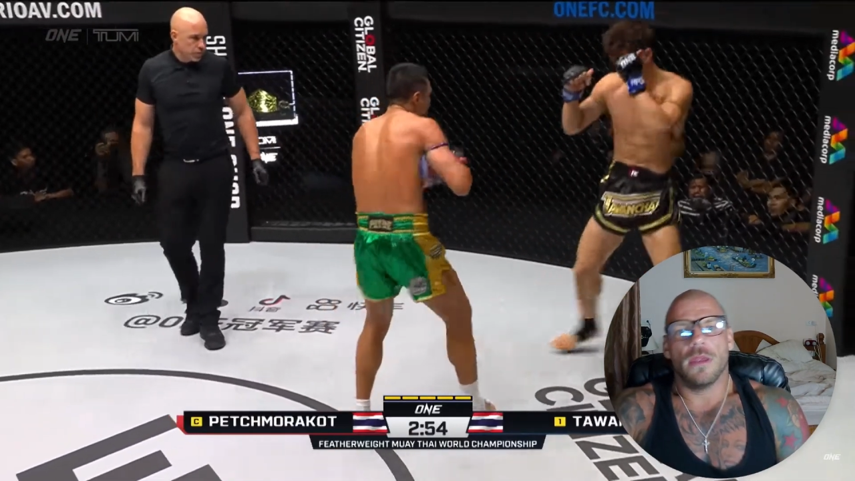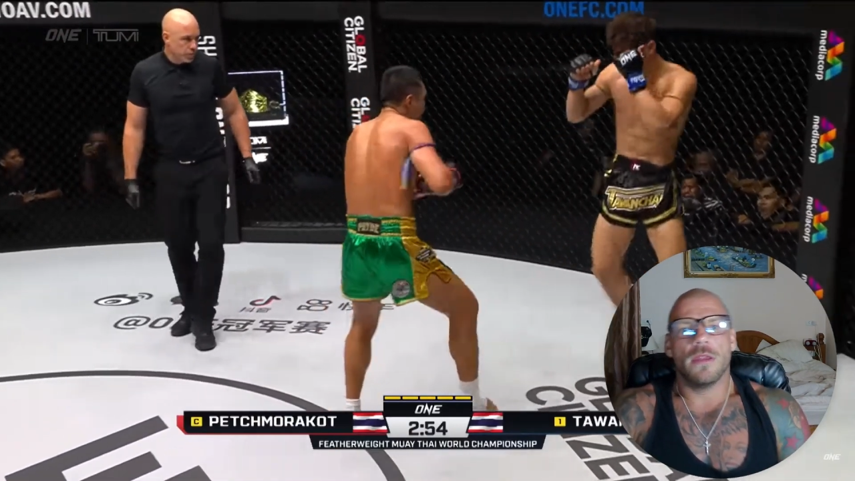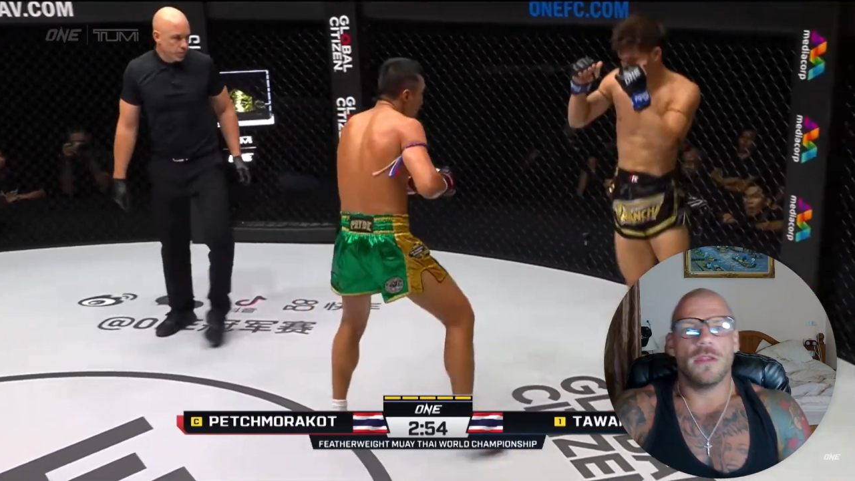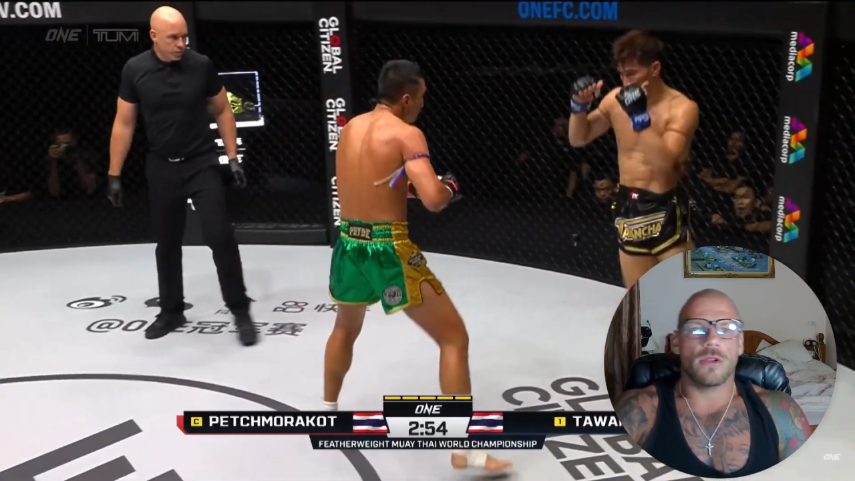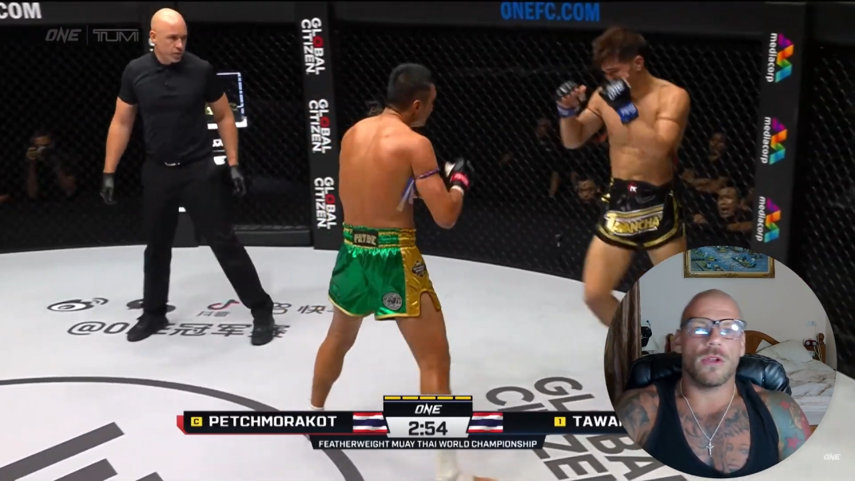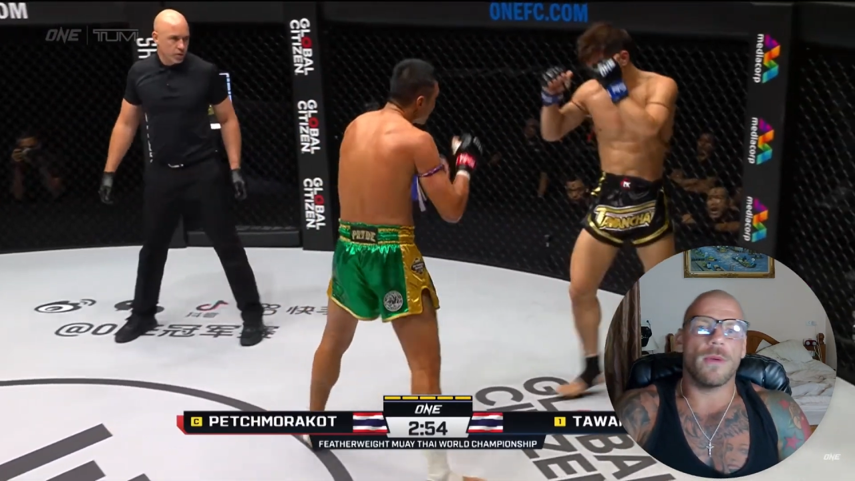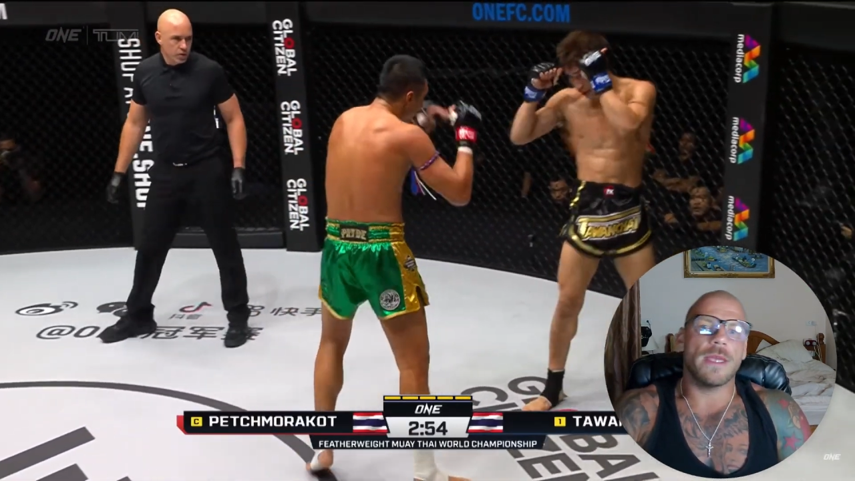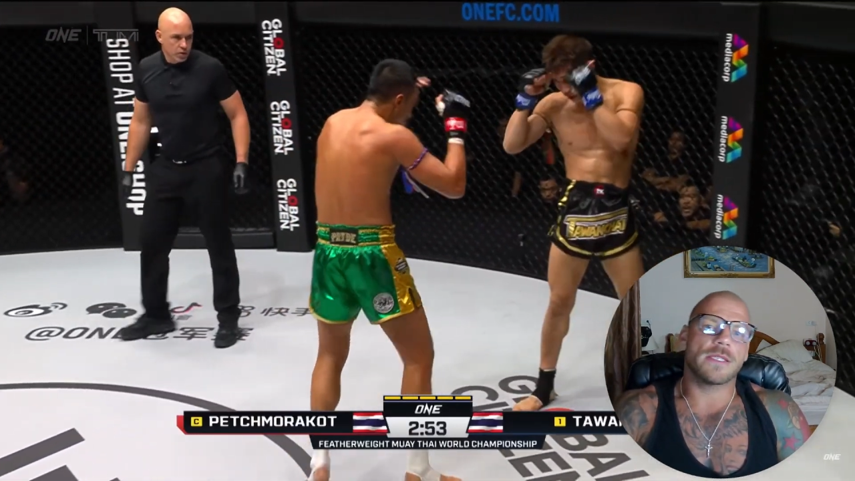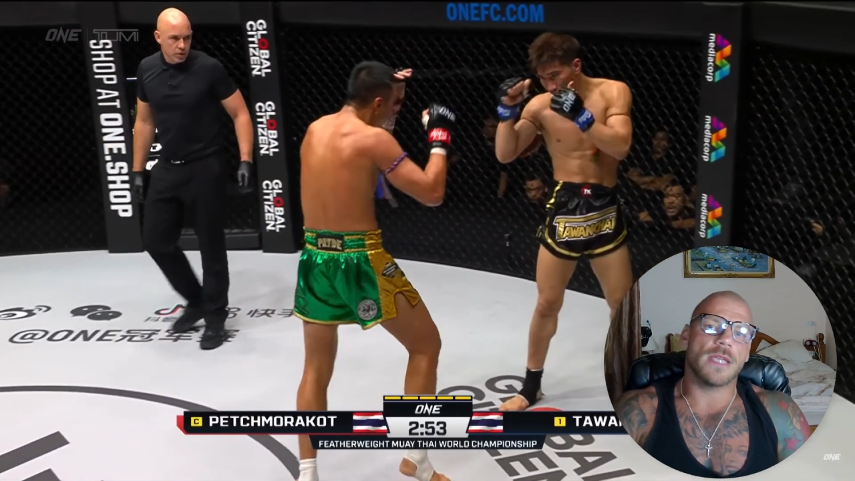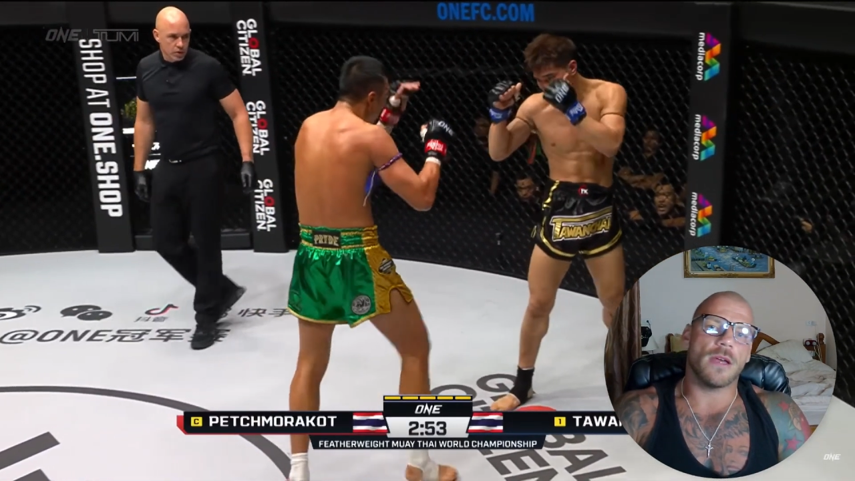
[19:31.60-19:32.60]
You can
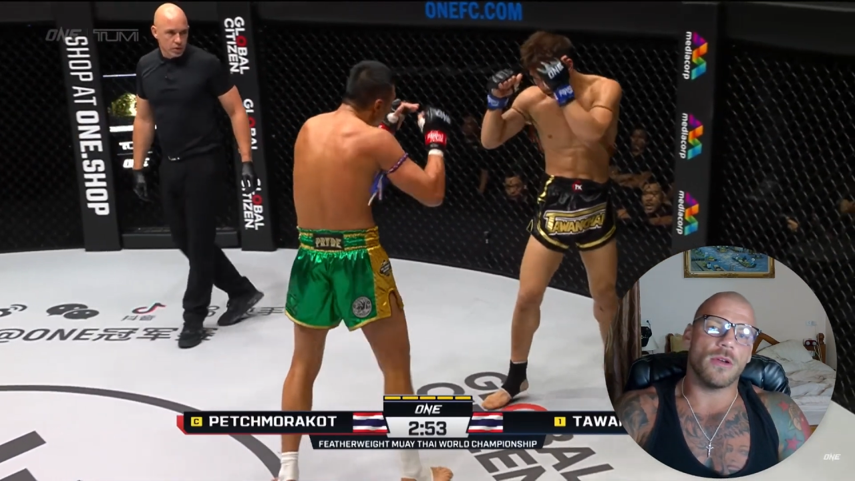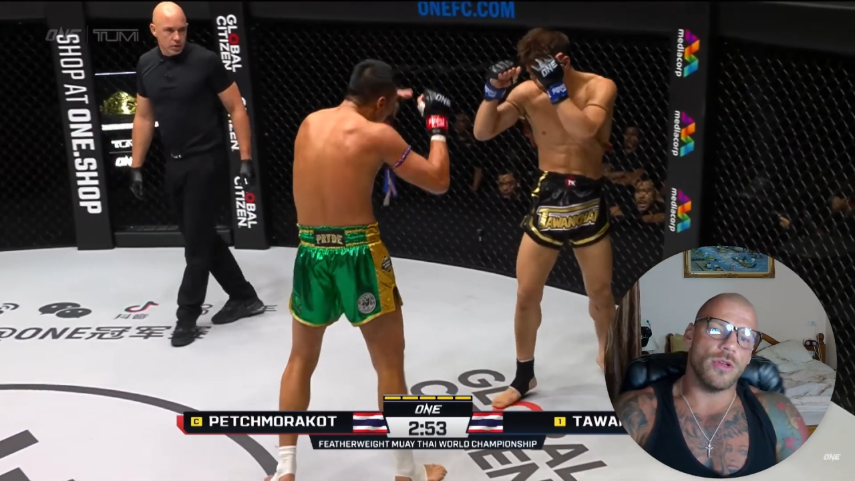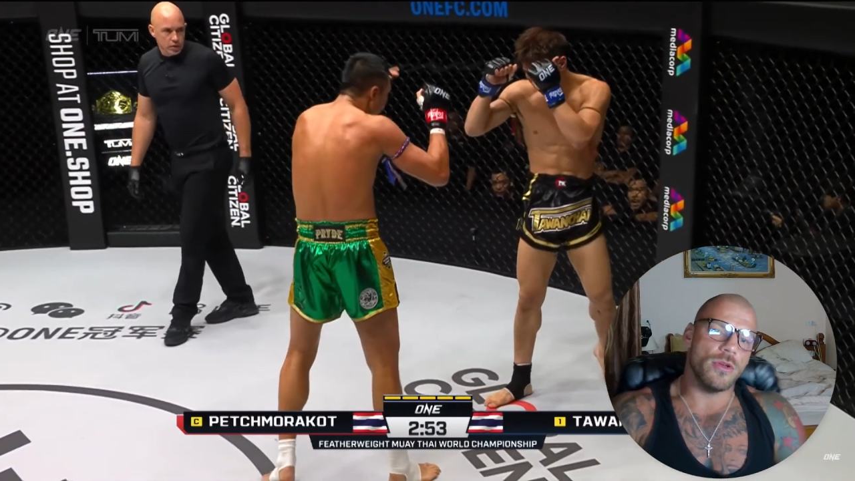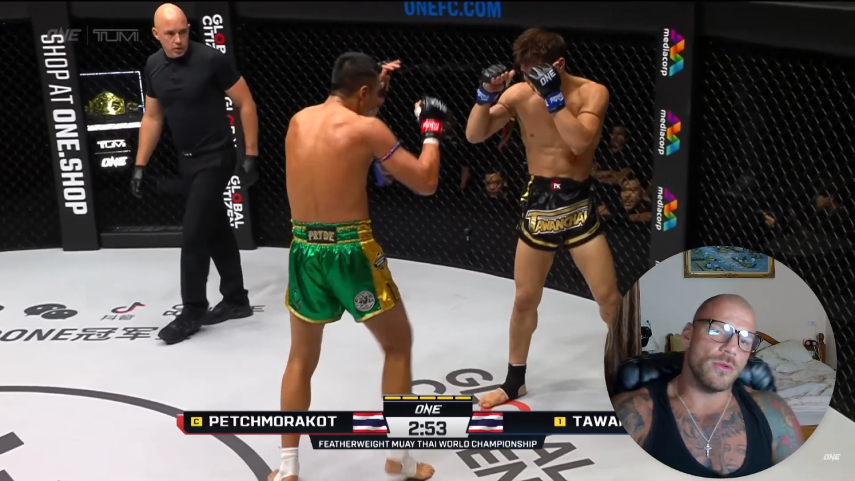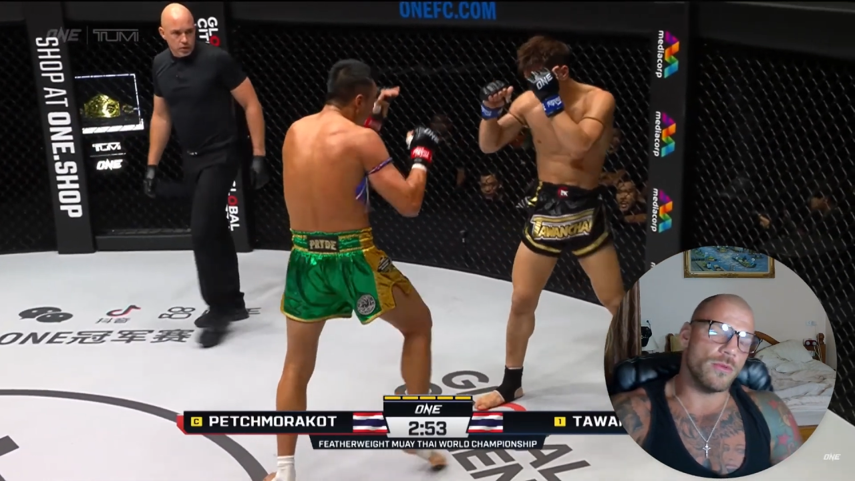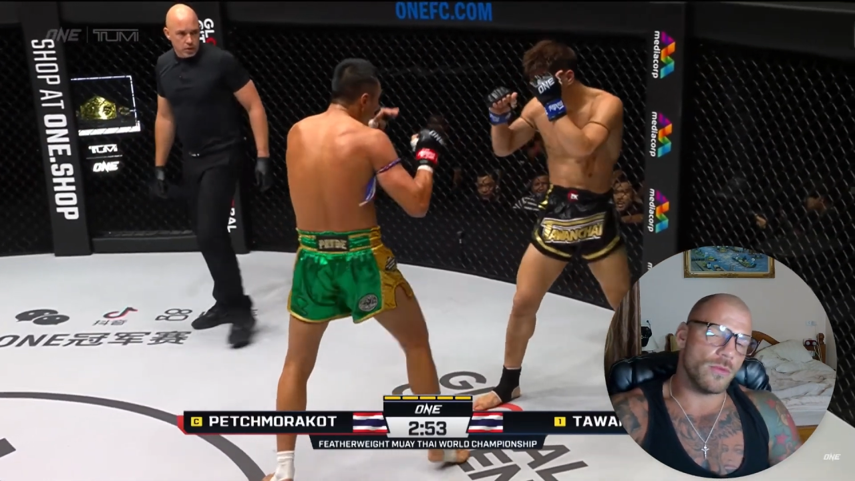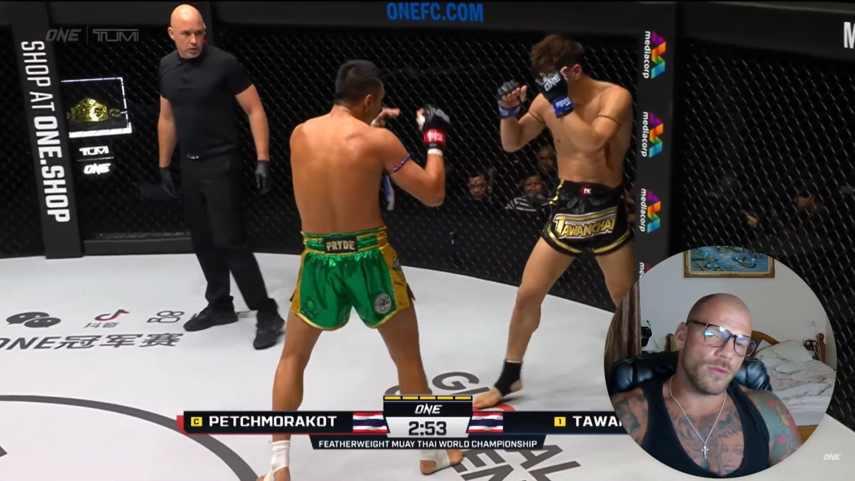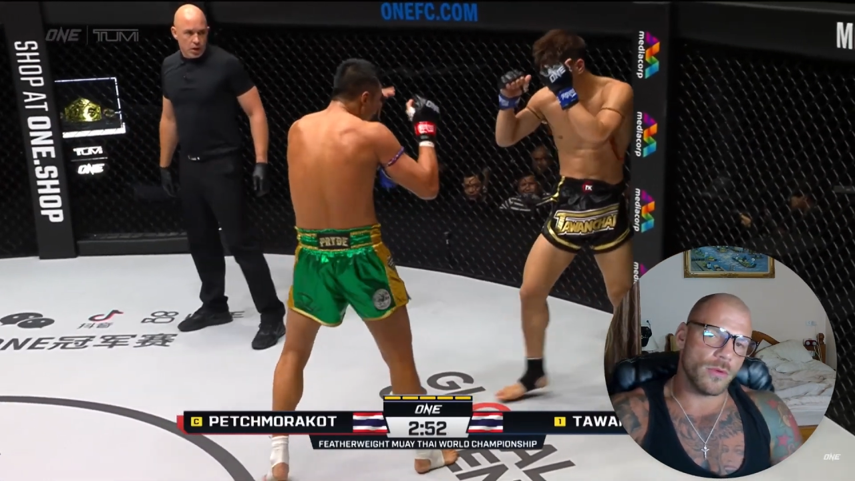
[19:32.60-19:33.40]
always tell who